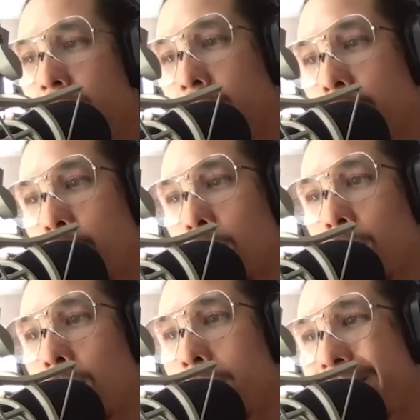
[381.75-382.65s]
You
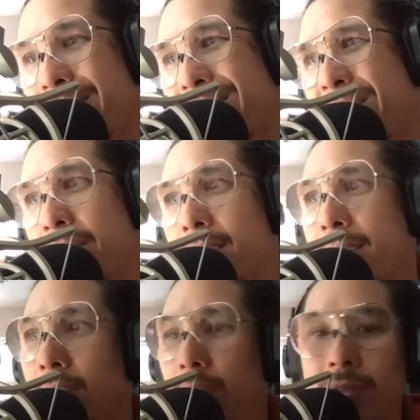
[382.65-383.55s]
know,
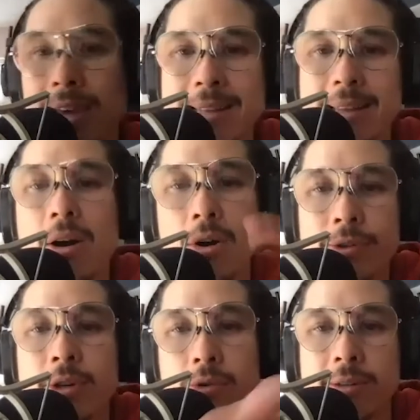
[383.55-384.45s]
you know that
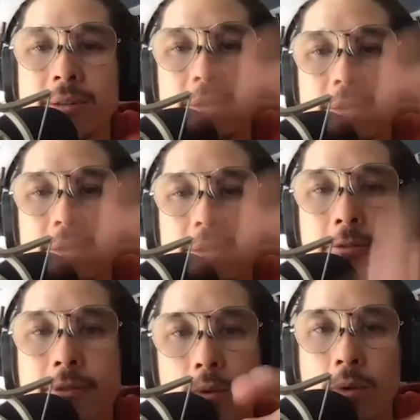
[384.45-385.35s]
also is a
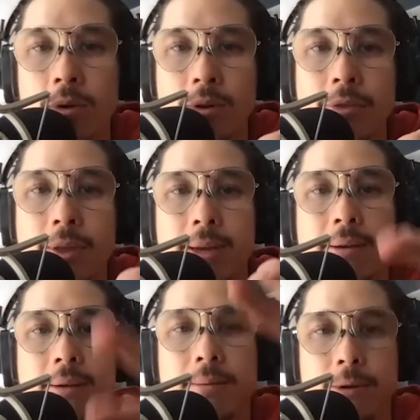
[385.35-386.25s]
different world
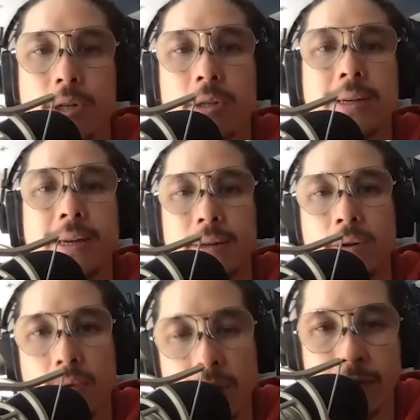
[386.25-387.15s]
than commercial and
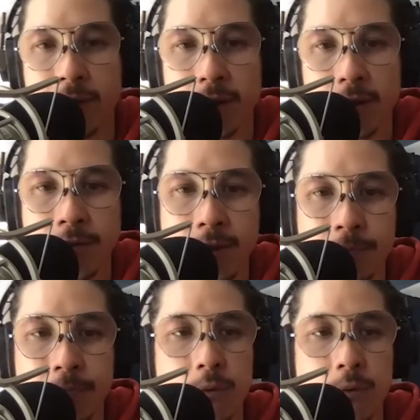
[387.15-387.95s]
editorial photography